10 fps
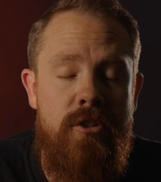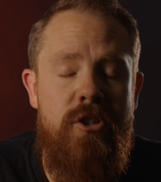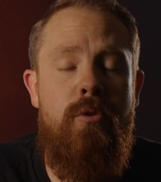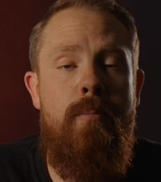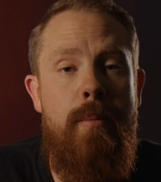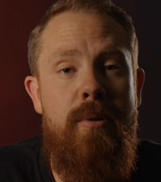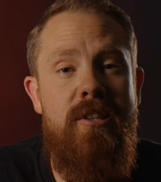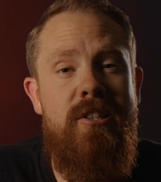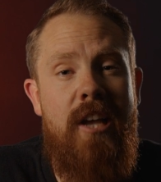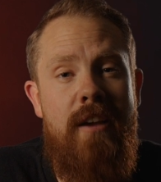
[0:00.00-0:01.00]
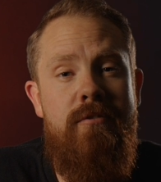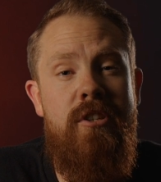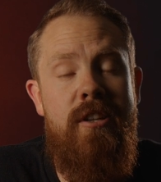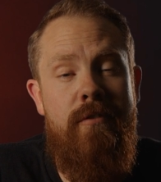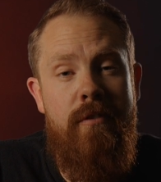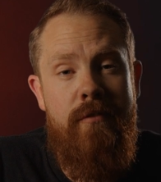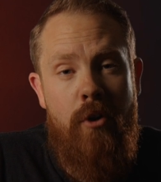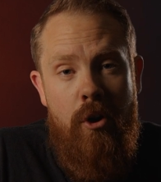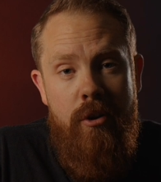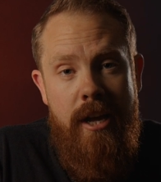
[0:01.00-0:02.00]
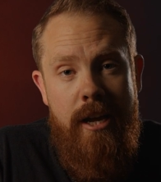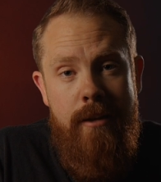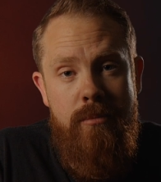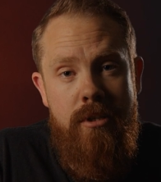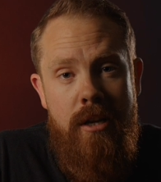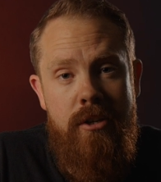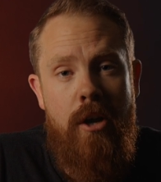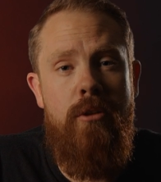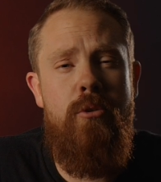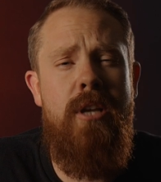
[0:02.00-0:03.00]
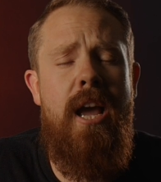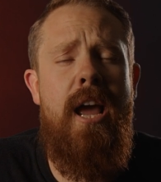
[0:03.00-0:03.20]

Just remember to save to different file names and don't lose